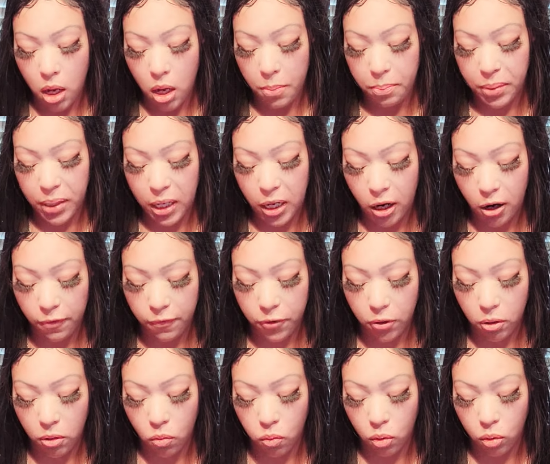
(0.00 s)
Be
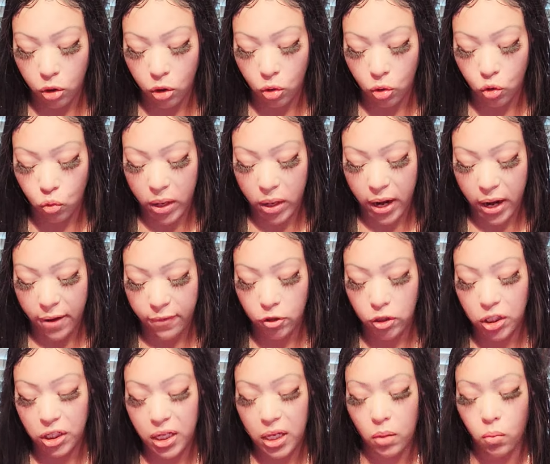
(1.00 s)
careful. We'll use whatever
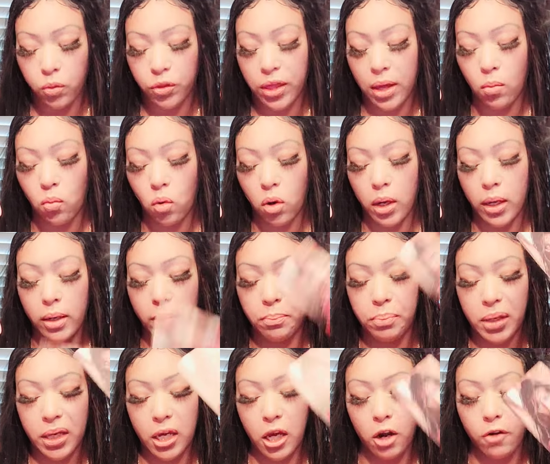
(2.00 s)
to get what they want.
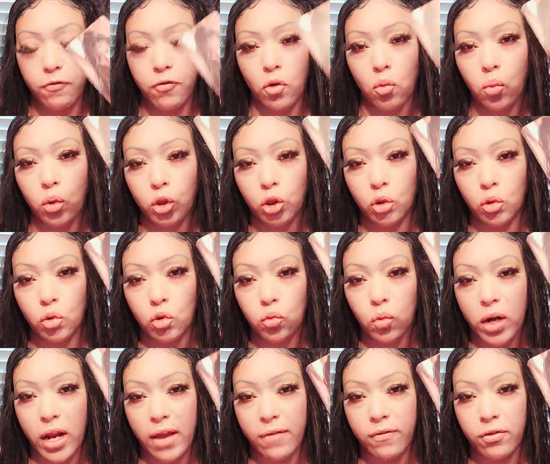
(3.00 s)
Be careful. We'll use
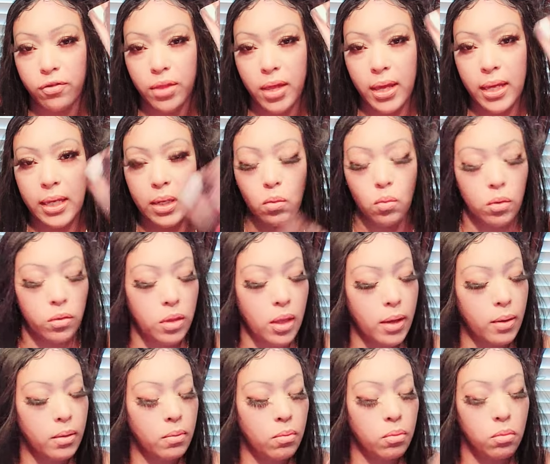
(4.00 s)
whatever they
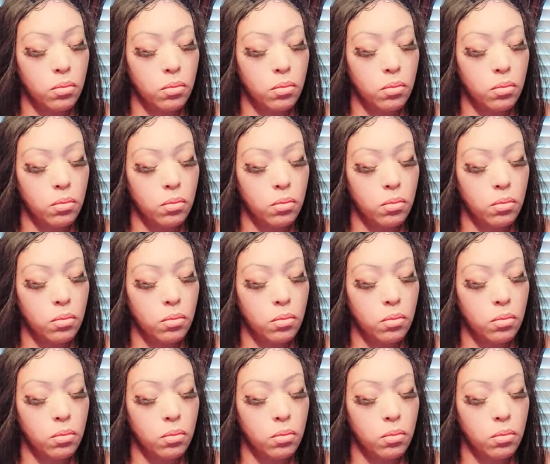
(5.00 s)
they.